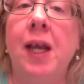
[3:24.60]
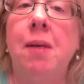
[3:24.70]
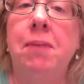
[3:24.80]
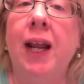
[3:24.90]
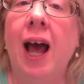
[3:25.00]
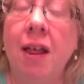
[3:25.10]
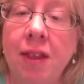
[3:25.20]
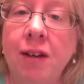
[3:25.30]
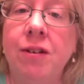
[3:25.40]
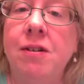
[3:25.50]
But
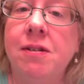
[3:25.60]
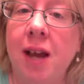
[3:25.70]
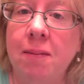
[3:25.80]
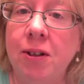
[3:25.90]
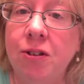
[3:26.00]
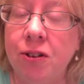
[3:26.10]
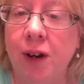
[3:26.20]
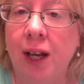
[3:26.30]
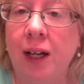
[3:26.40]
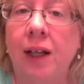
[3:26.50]
ethics are
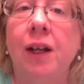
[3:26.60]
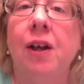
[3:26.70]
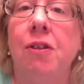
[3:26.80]
demonstrated